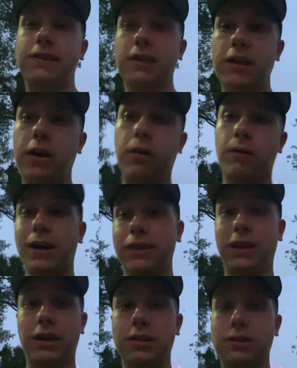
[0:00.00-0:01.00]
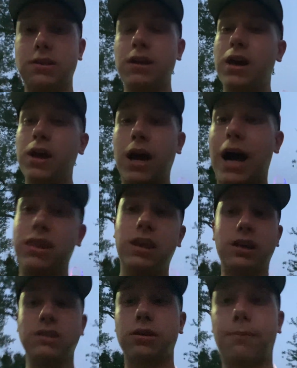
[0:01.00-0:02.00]
you know, I think it's
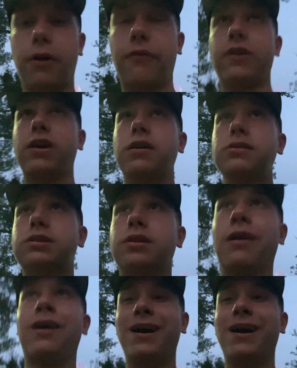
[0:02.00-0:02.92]
the perfect coaster.